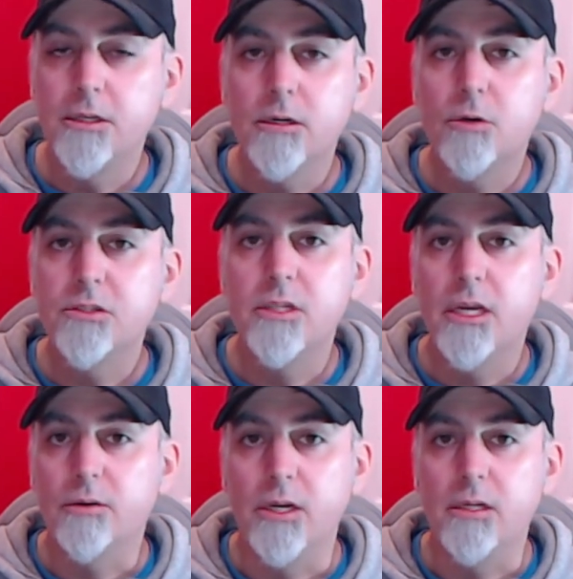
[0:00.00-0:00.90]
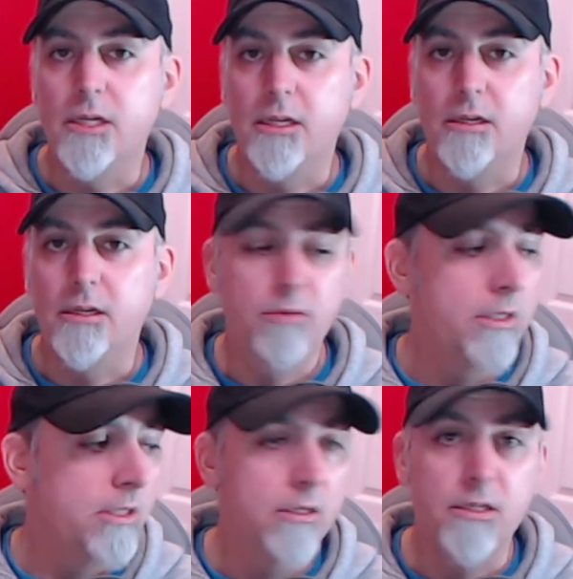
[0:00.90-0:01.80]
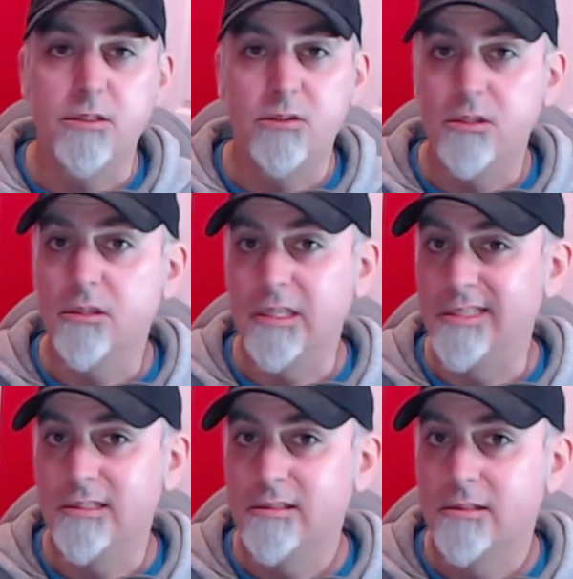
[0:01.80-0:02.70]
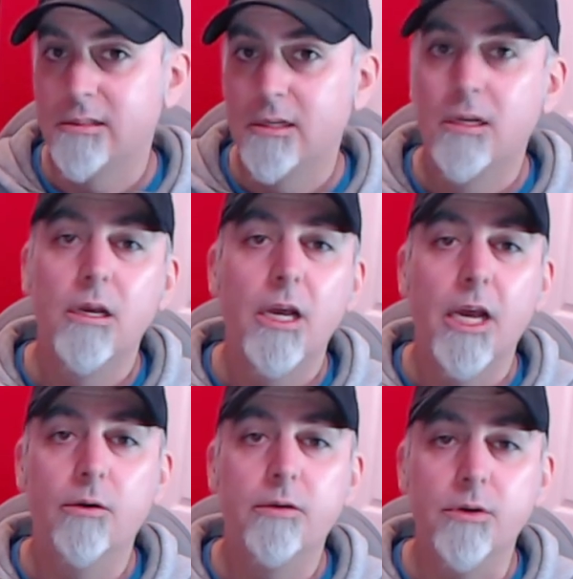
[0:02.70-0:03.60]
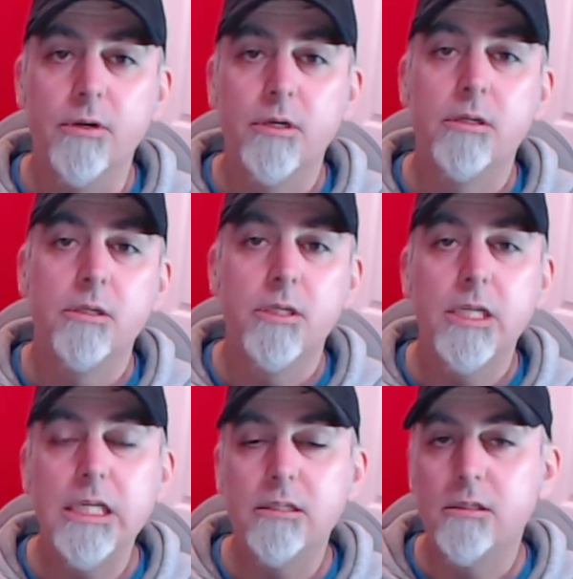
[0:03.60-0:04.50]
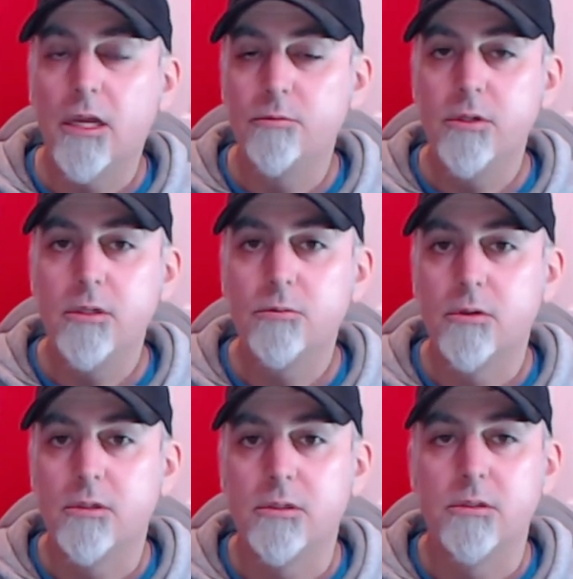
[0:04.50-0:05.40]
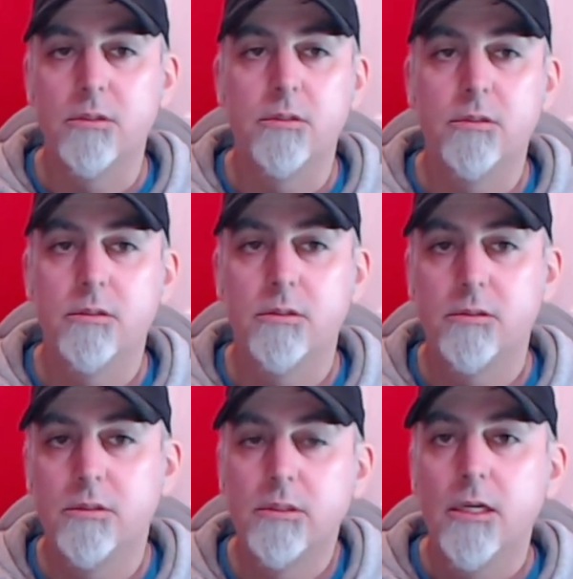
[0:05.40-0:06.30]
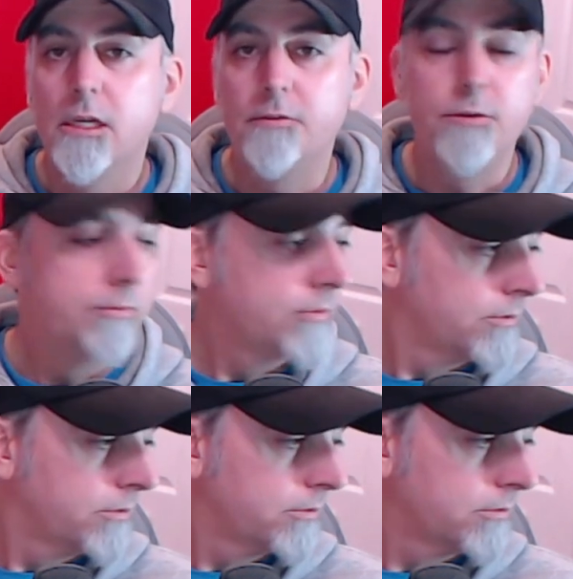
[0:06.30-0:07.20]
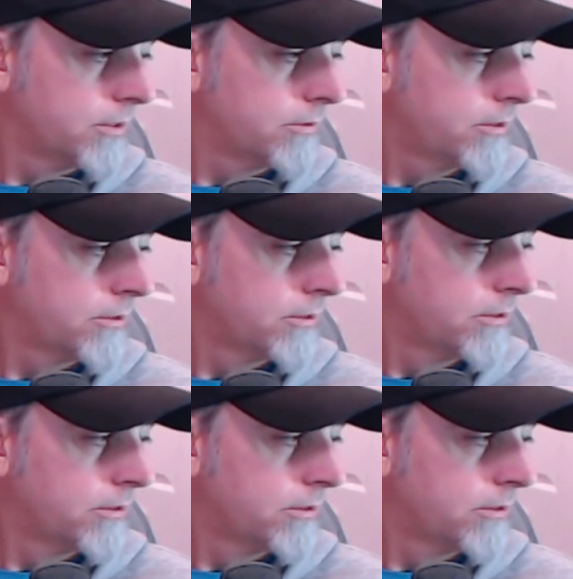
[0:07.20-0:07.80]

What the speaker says: gear wasn't that great, and really, it still isn't. However, I really want... If you've... Wait, what?